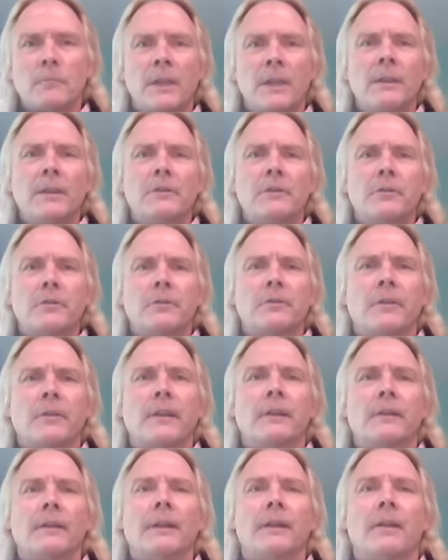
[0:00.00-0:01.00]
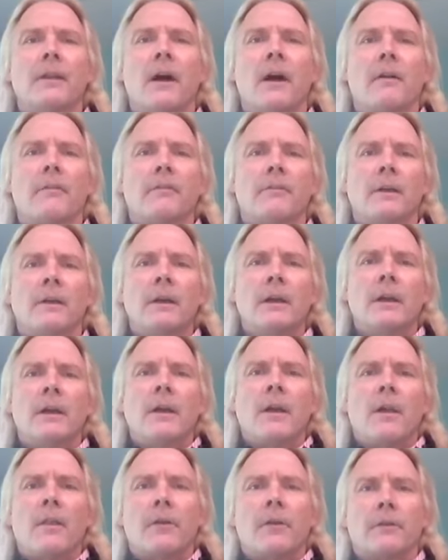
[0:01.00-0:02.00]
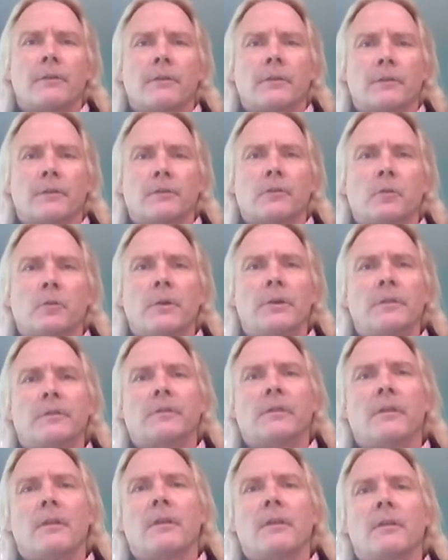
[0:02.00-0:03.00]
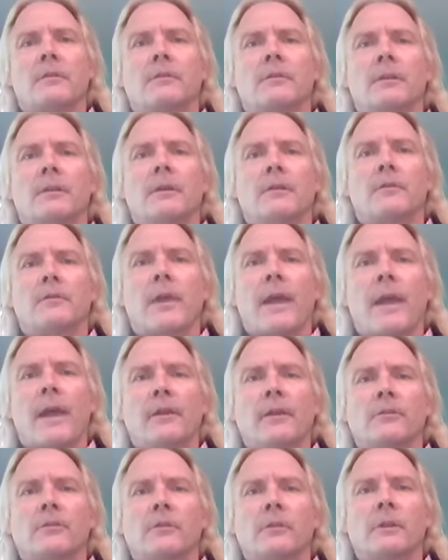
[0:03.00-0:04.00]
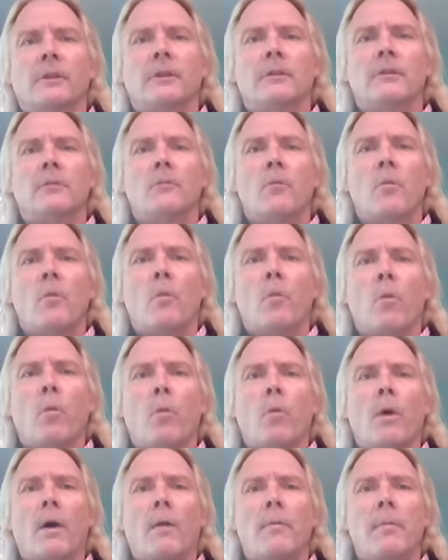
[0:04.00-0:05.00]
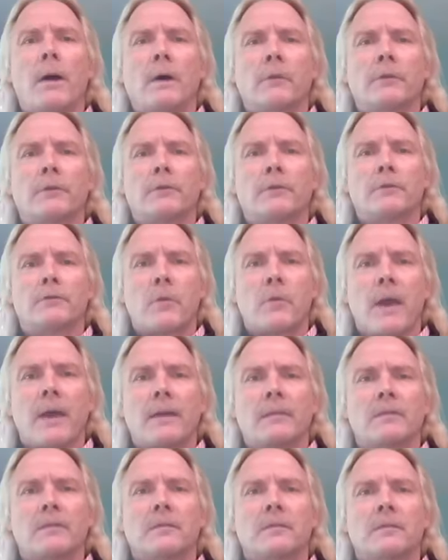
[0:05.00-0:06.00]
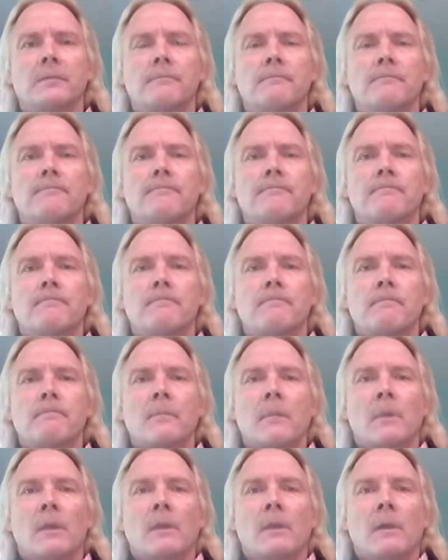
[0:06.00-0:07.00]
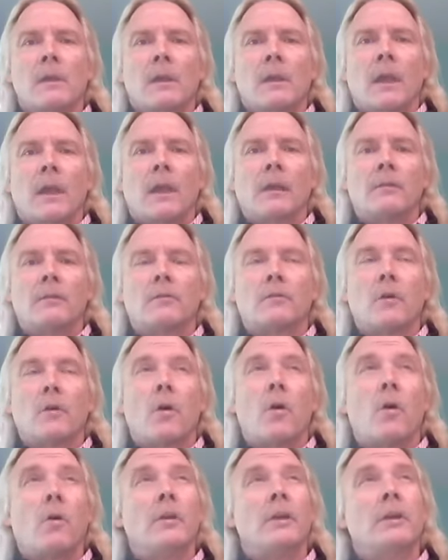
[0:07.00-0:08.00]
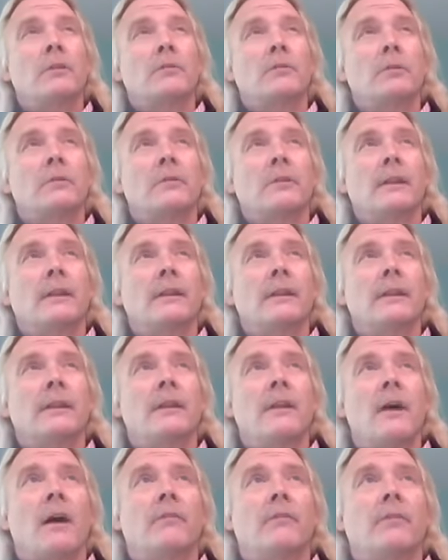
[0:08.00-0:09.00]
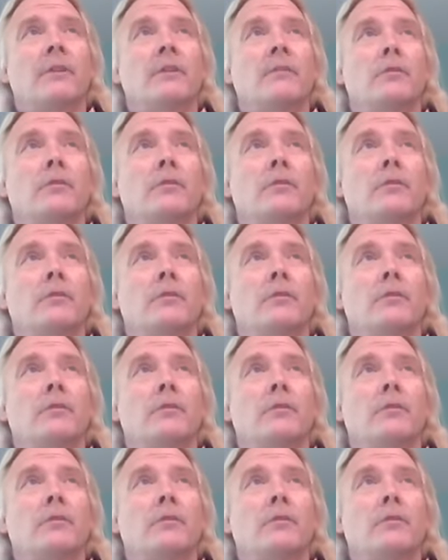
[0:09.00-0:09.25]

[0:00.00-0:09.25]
And interestingly enough, there's a twist to this, and it's actually about stress. And so, interestingly enough, in